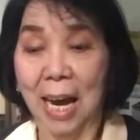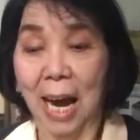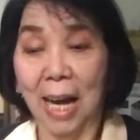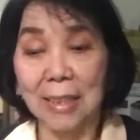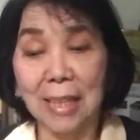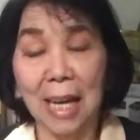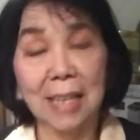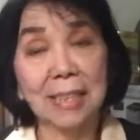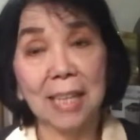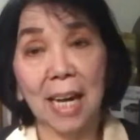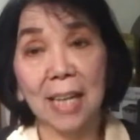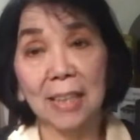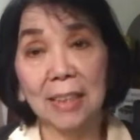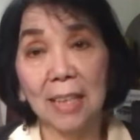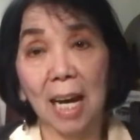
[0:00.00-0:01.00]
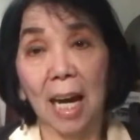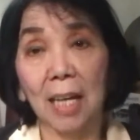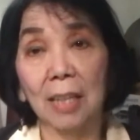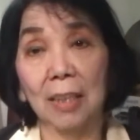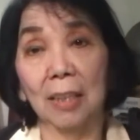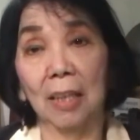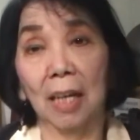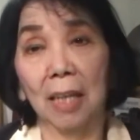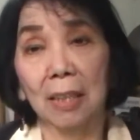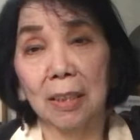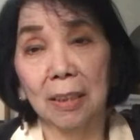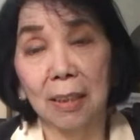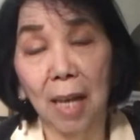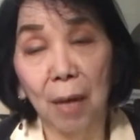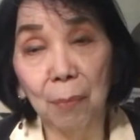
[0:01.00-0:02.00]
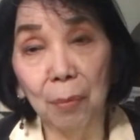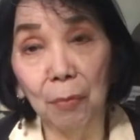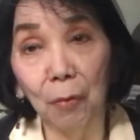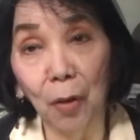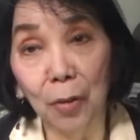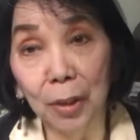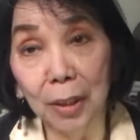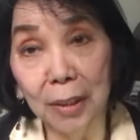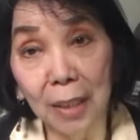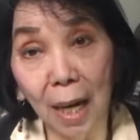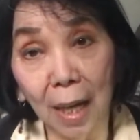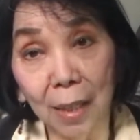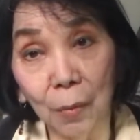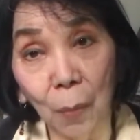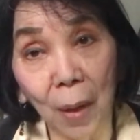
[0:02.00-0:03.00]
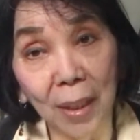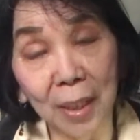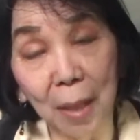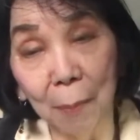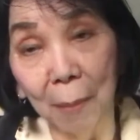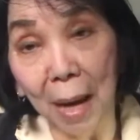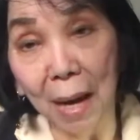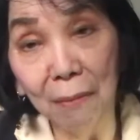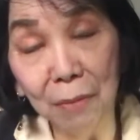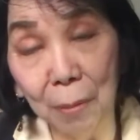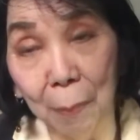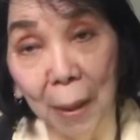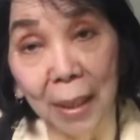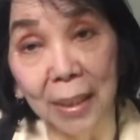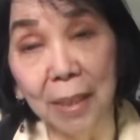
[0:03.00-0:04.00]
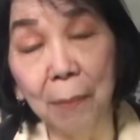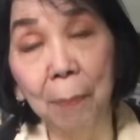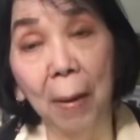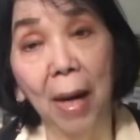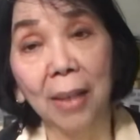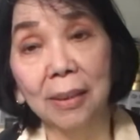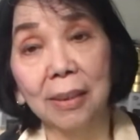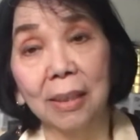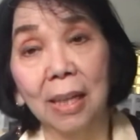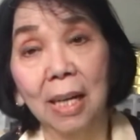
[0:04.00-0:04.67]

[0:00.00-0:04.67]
As I said, at the type of audience, I welcome everybody, but